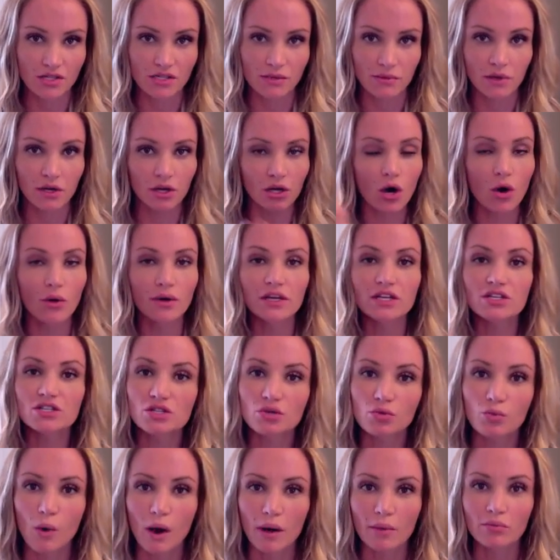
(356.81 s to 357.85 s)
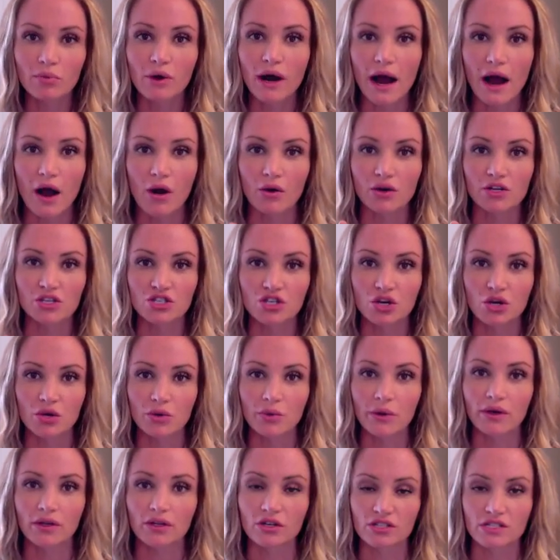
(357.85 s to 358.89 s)
So I'm going to go in and do one brow and show you
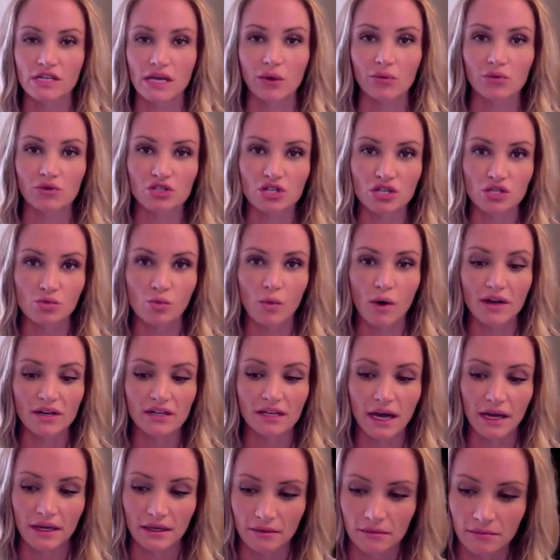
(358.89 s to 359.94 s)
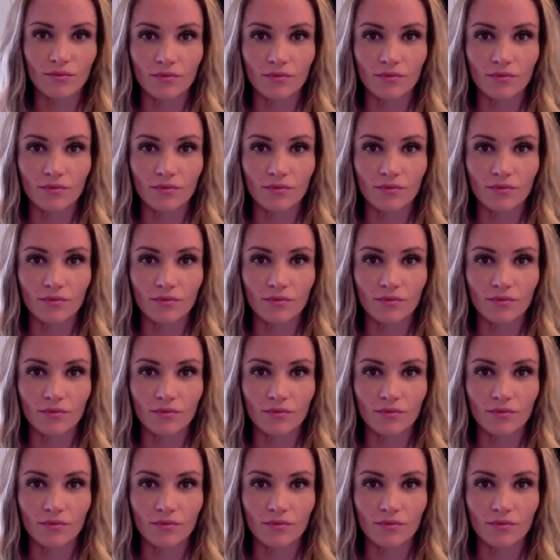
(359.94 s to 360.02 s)
what it looks like with just one done.